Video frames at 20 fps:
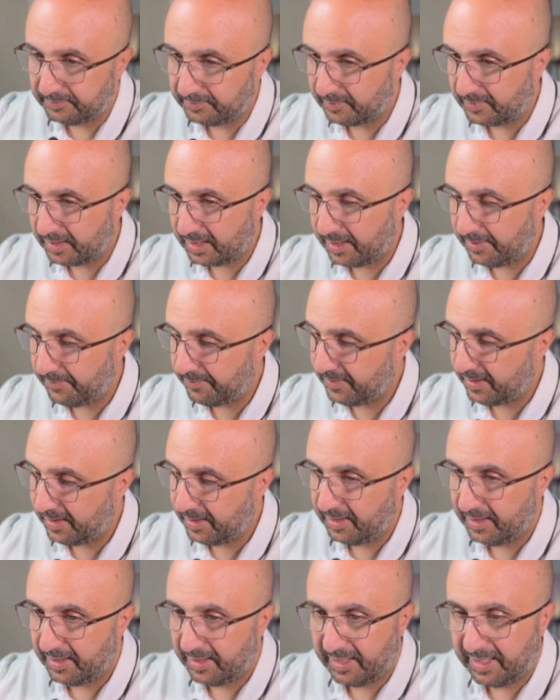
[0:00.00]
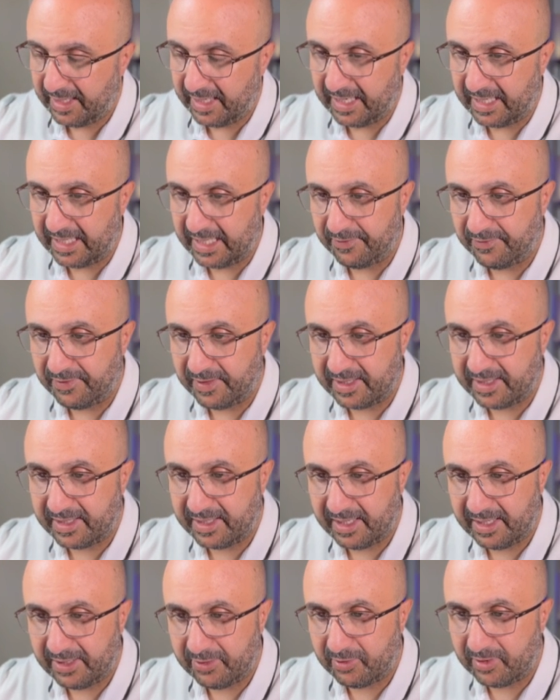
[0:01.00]
Okay. And if I
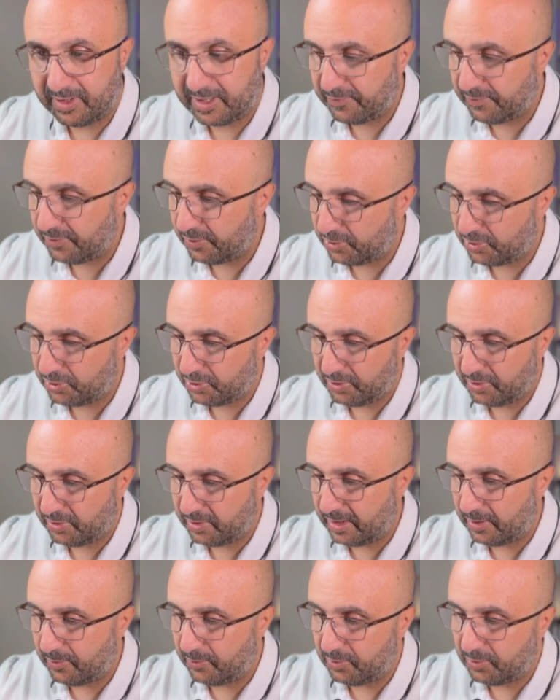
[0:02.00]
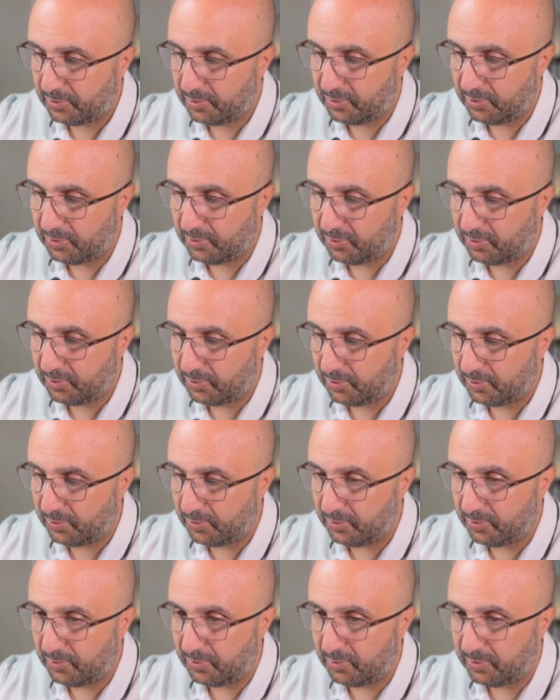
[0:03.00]
said to this function, I want you
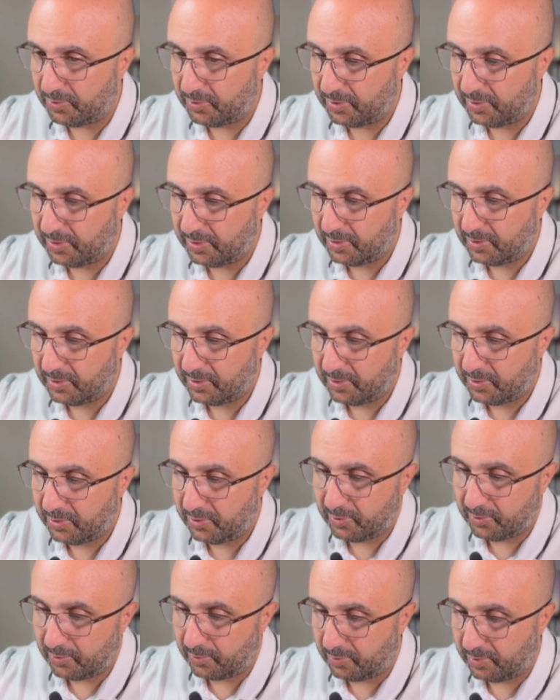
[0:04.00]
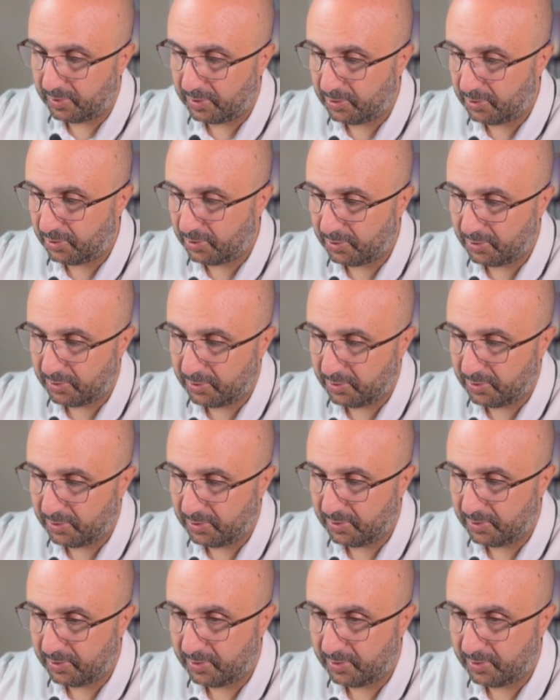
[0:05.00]
to return